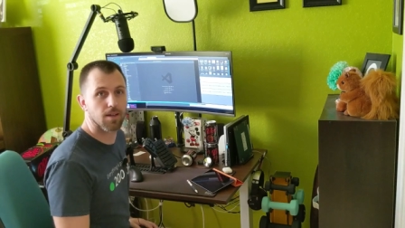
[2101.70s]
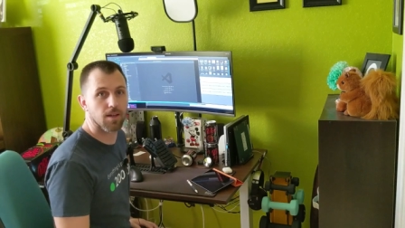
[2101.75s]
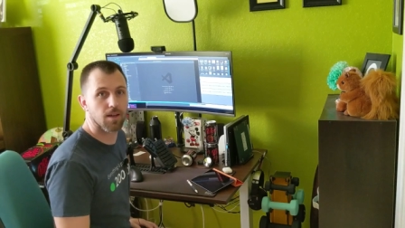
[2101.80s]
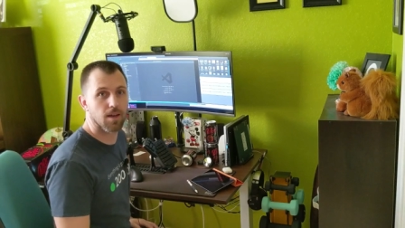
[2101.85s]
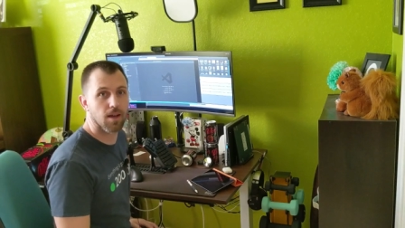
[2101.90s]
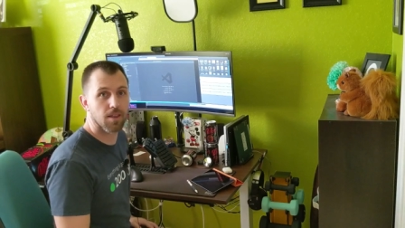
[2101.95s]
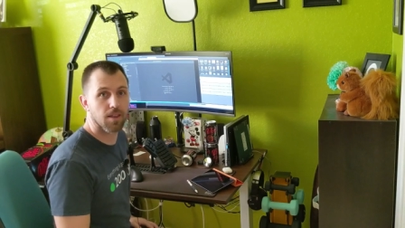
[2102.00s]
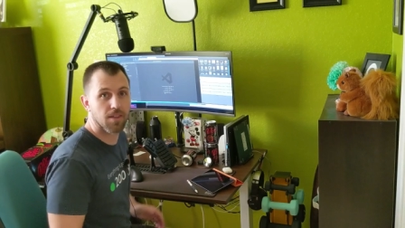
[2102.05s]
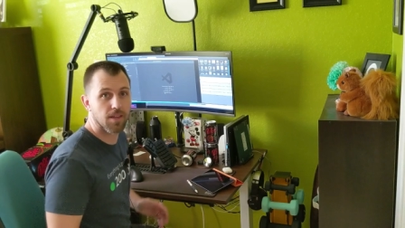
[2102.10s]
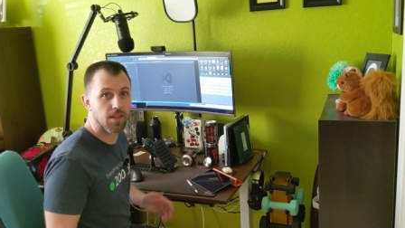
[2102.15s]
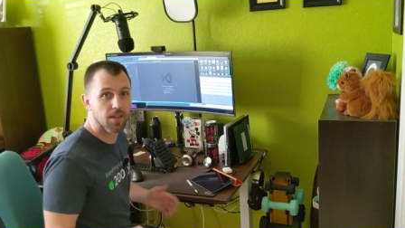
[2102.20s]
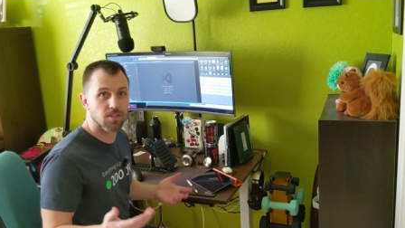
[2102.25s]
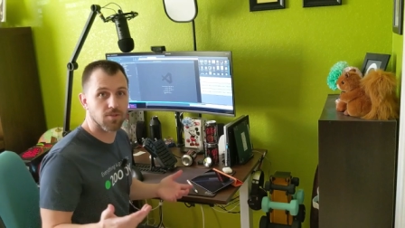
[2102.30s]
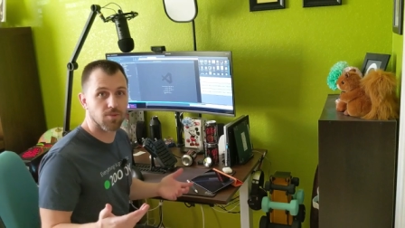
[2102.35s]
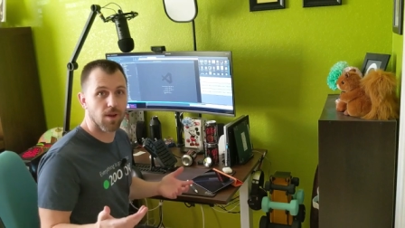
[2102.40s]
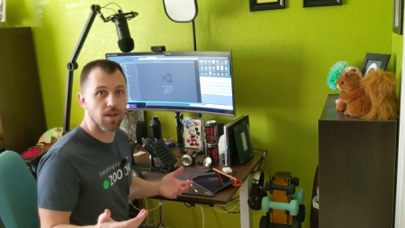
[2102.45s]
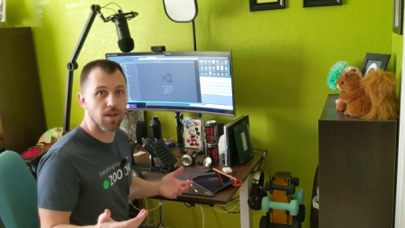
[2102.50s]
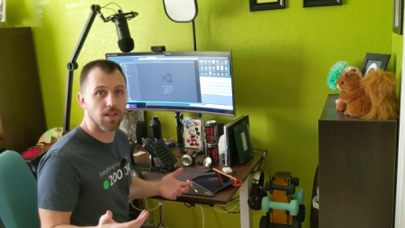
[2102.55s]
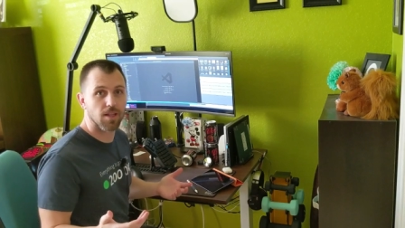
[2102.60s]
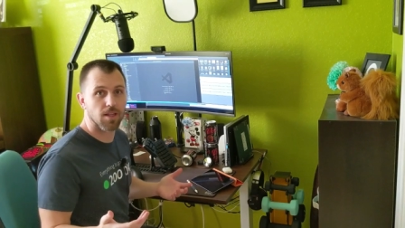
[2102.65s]
I think it's
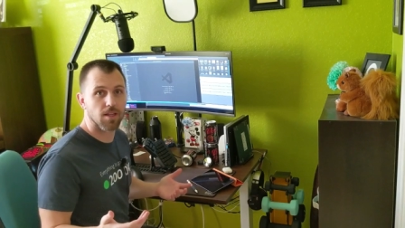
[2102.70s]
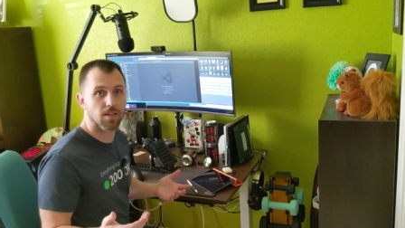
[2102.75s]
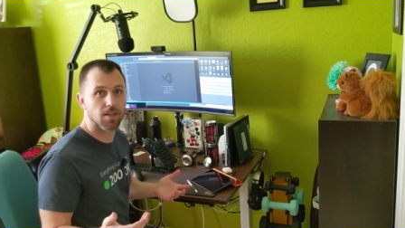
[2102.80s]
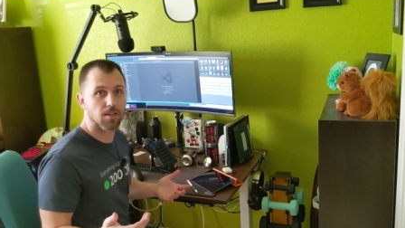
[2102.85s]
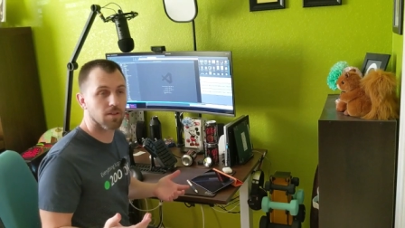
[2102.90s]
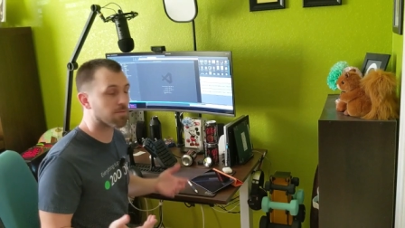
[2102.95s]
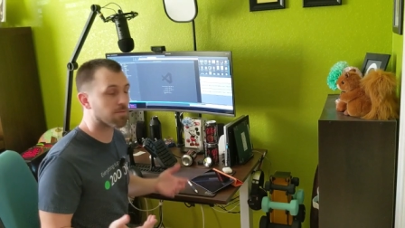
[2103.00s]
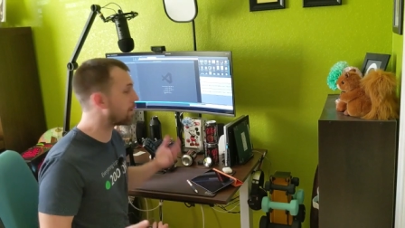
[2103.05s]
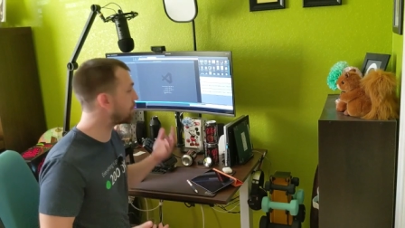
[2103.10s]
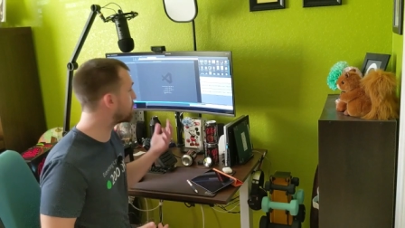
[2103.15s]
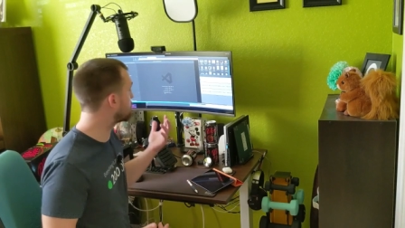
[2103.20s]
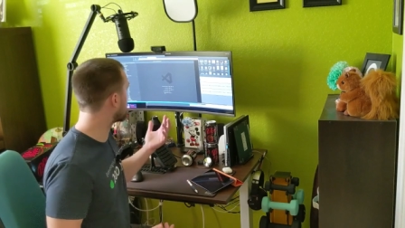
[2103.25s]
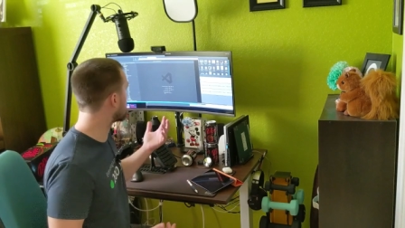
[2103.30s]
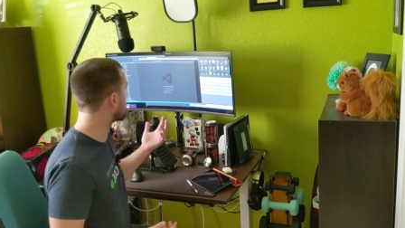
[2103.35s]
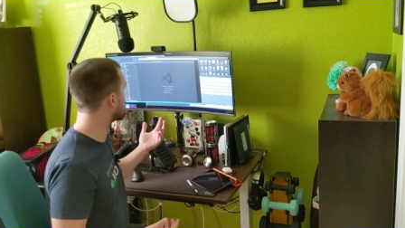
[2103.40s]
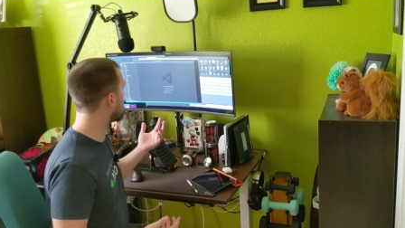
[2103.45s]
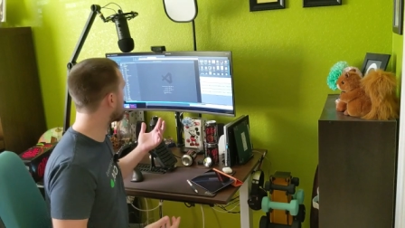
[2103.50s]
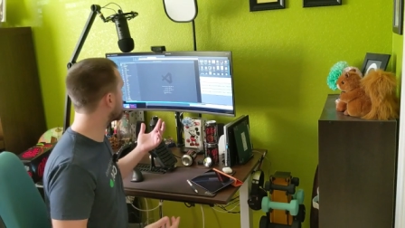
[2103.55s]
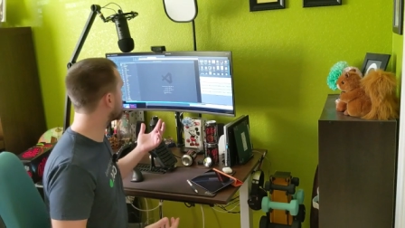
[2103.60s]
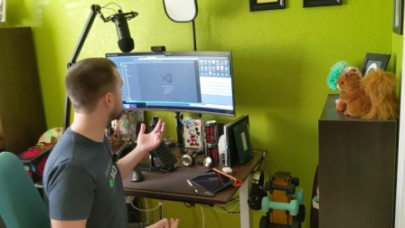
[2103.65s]
ready. The website's
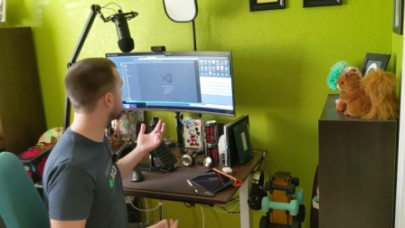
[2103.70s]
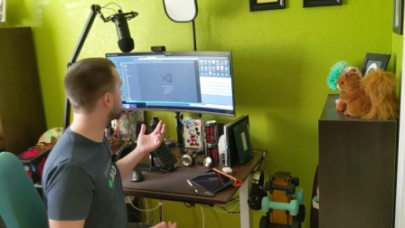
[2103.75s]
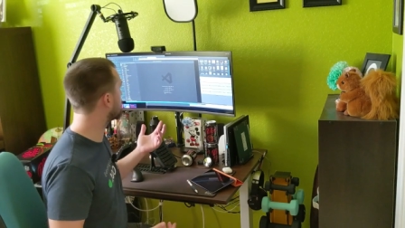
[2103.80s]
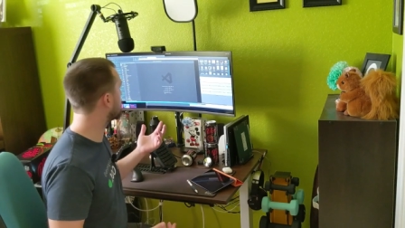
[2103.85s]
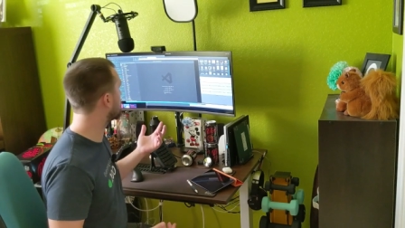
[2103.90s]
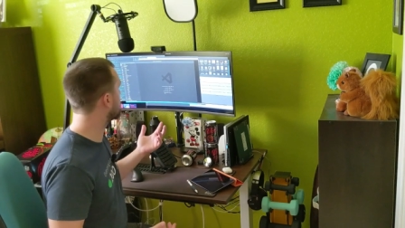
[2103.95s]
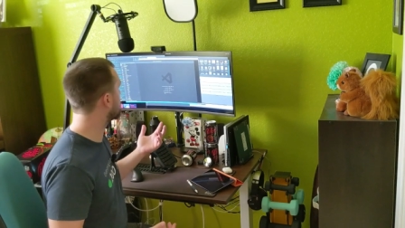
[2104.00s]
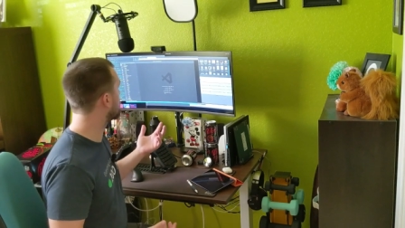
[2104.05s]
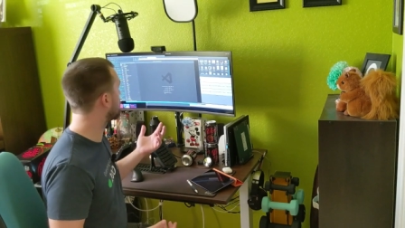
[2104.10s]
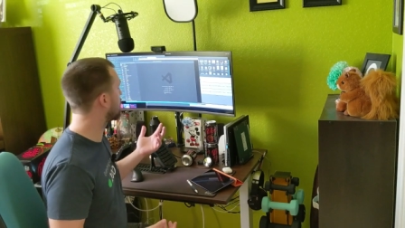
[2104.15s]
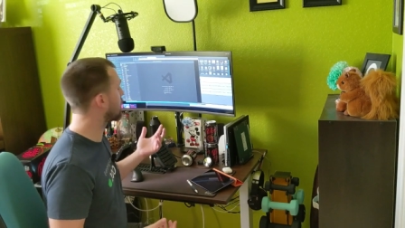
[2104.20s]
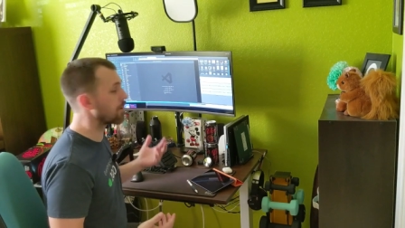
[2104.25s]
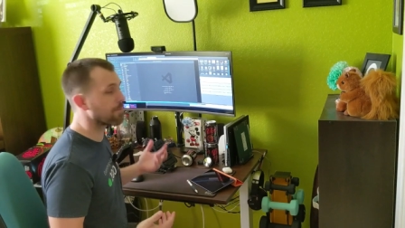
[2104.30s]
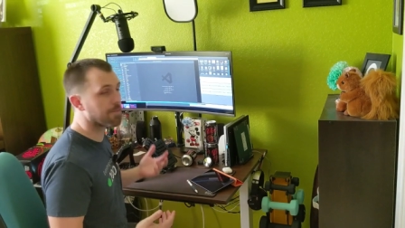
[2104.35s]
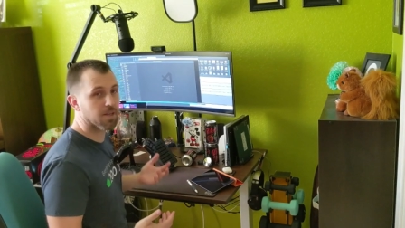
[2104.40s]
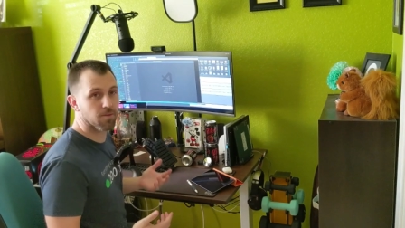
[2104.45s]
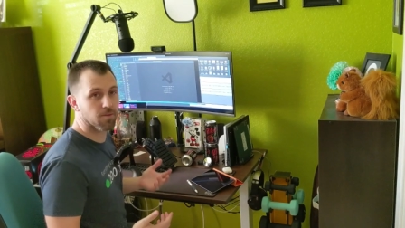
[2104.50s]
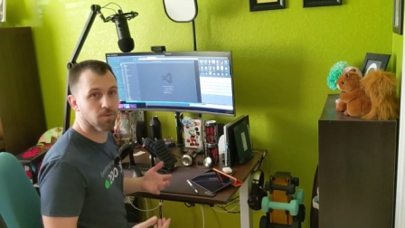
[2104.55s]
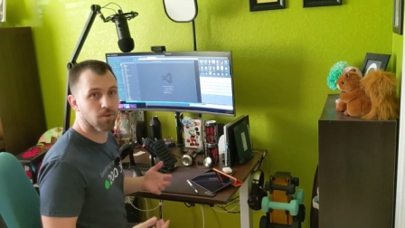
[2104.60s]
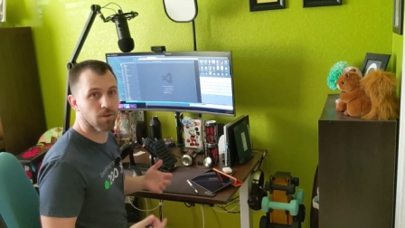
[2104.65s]
up. I
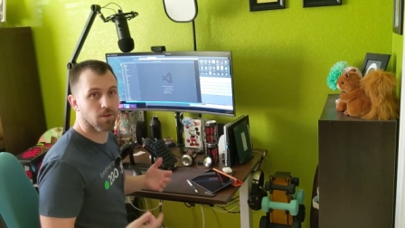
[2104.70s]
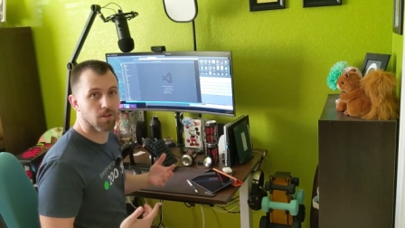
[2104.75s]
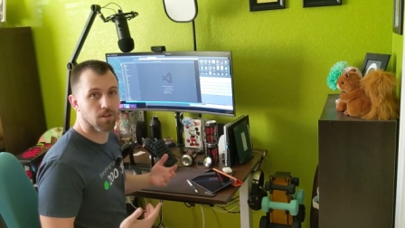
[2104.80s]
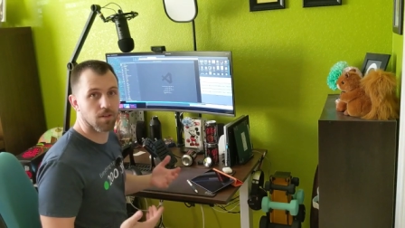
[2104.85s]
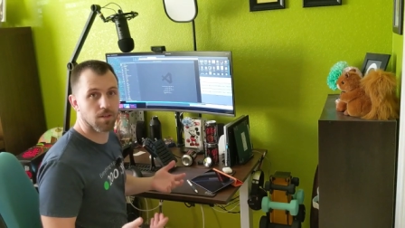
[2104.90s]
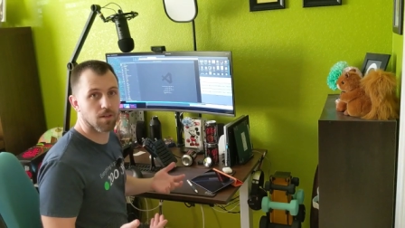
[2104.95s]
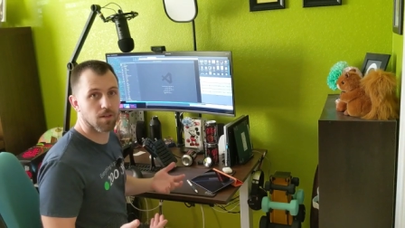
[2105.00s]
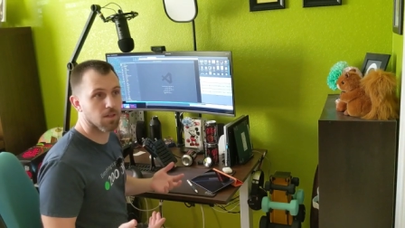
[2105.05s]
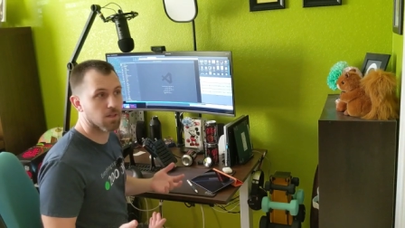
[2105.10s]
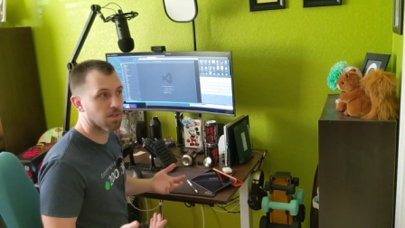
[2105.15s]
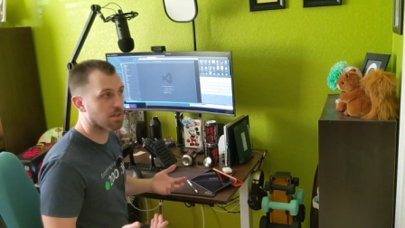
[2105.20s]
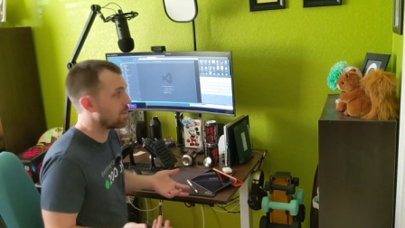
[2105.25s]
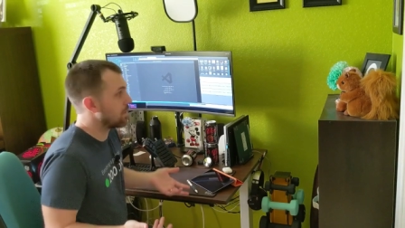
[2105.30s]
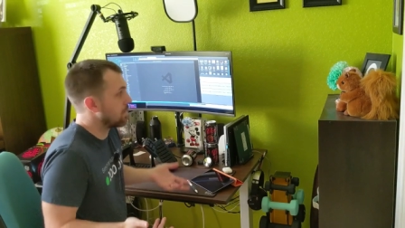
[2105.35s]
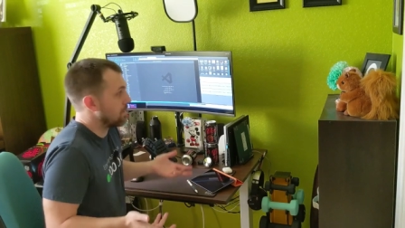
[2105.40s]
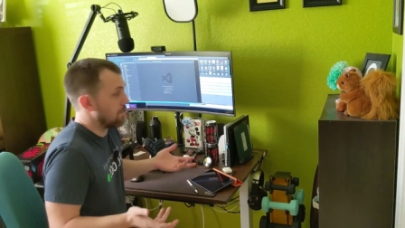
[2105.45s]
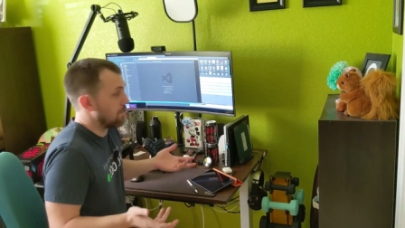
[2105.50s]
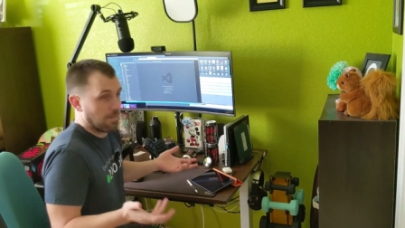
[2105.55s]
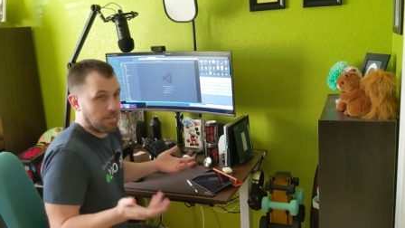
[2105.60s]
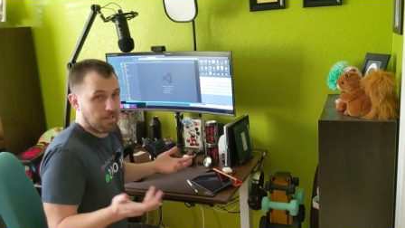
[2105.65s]
mean, we're,
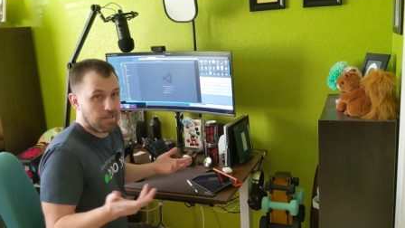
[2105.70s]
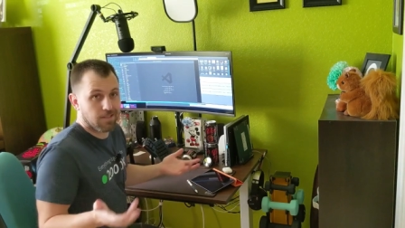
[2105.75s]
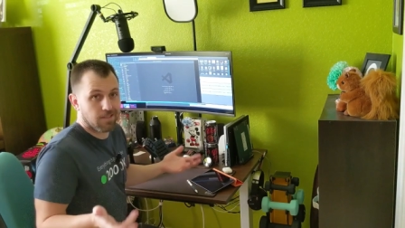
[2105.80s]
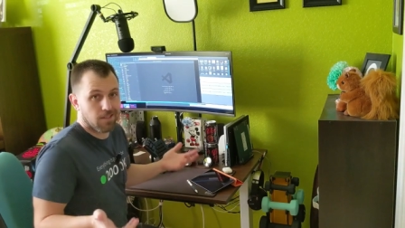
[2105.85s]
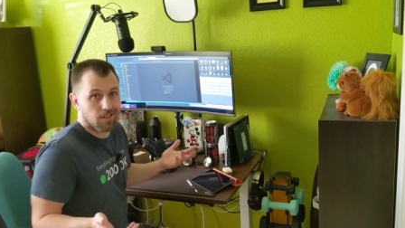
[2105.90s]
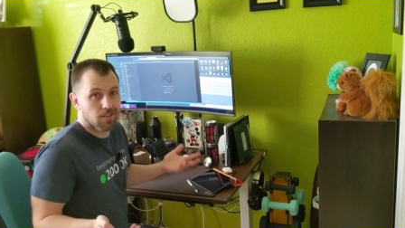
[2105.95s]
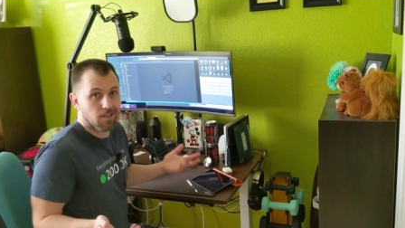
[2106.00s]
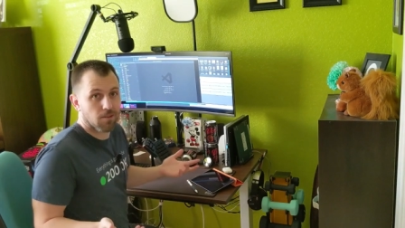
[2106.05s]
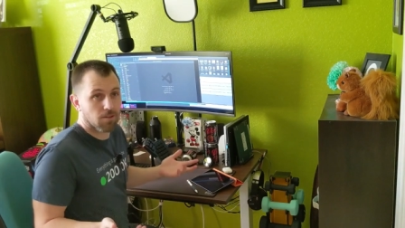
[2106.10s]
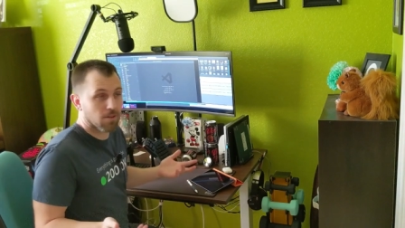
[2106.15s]
it's gonna go